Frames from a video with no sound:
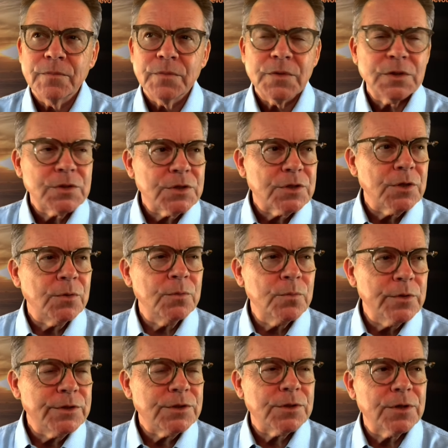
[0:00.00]
The soon
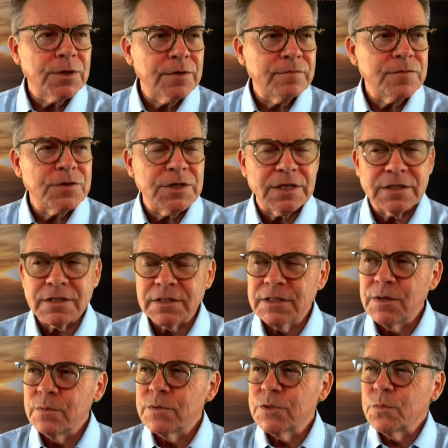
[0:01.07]
return of Jesus,
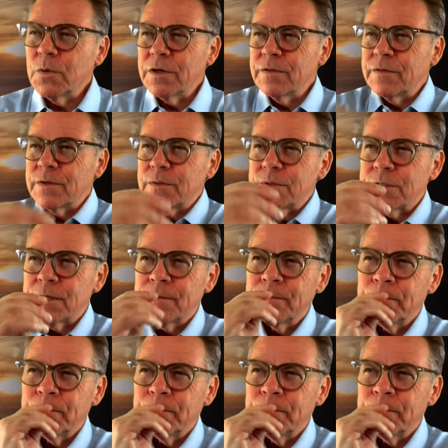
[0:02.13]
it was one of those